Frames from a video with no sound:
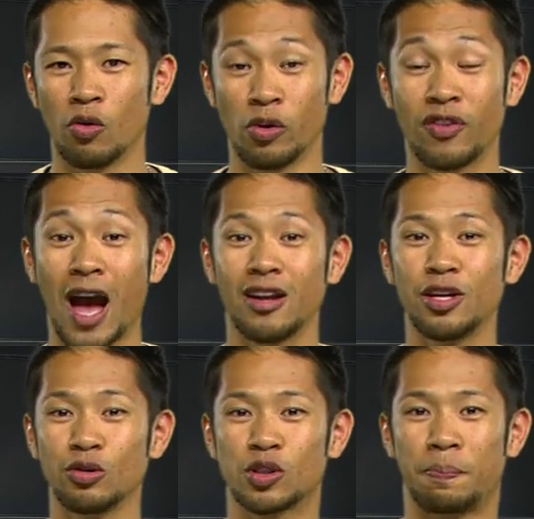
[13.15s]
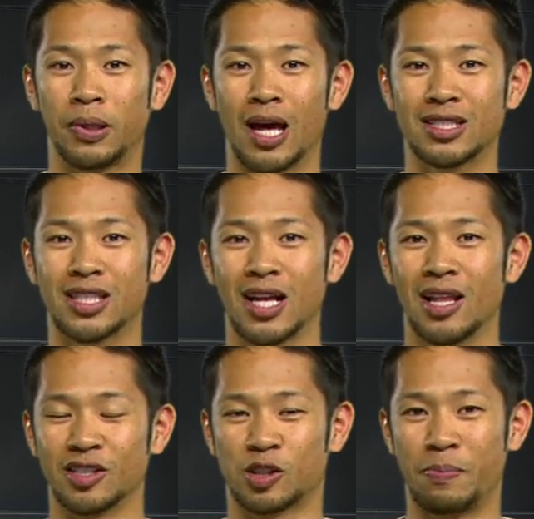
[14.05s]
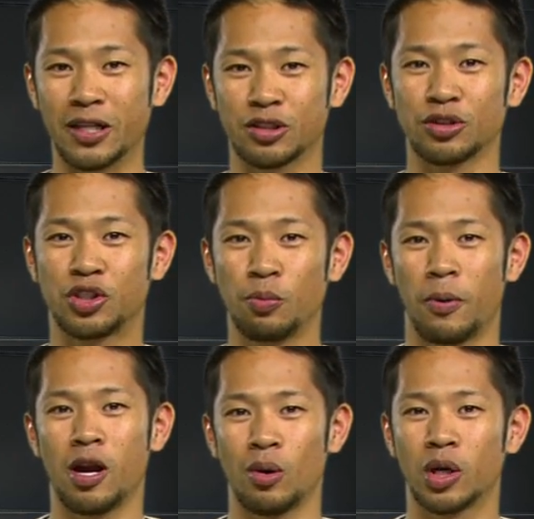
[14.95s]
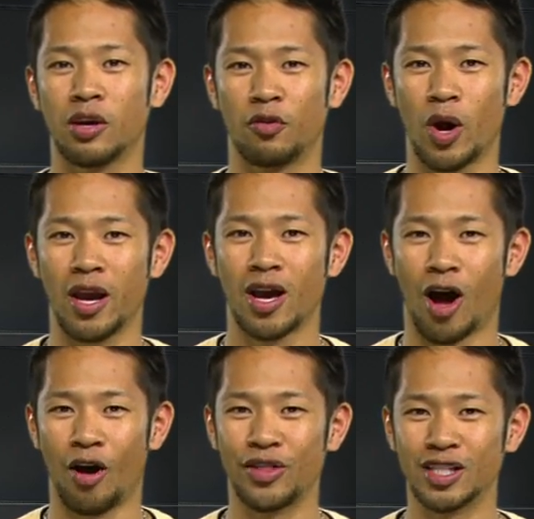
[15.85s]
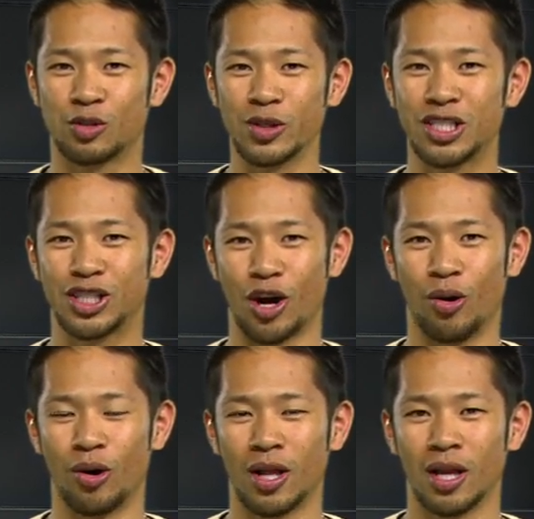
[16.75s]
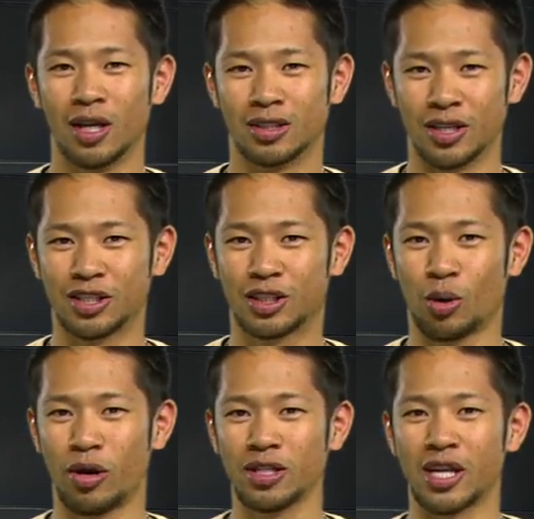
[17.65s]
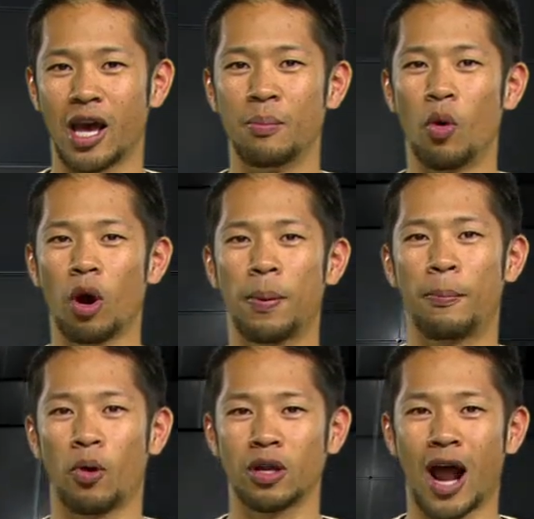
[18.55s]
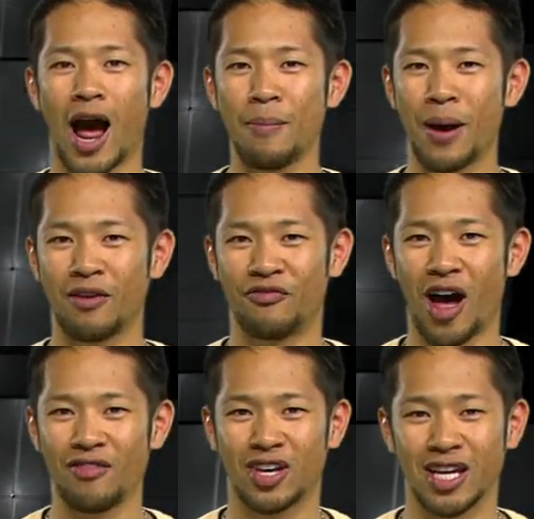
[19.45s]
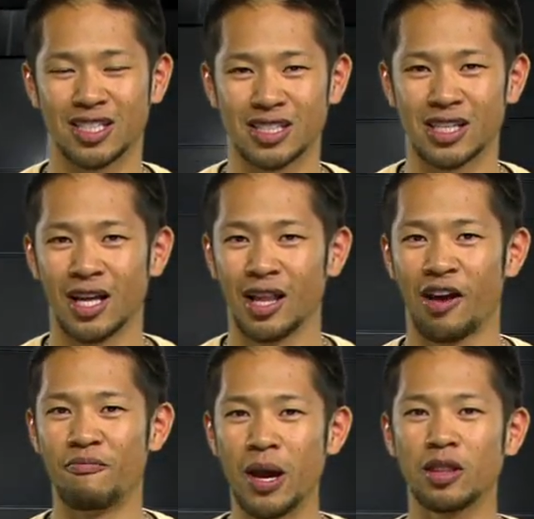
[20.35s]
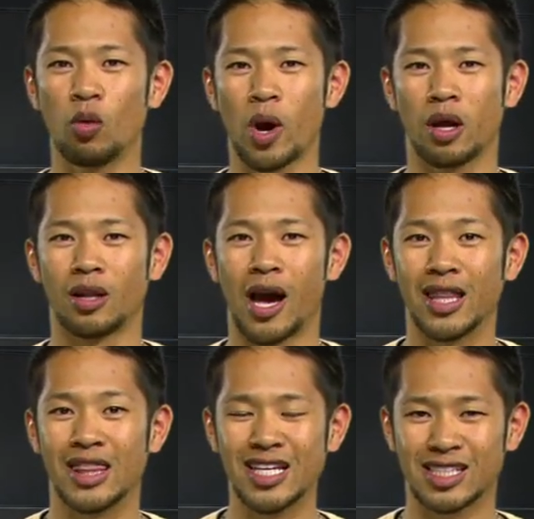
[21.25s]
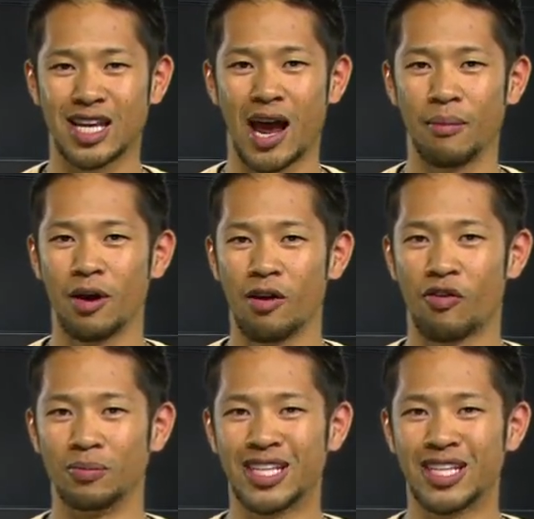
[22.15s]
We've got news plus a special superhero giveaway on this week's show. To the stories and more purported iPad 5 cases have made their way online this time from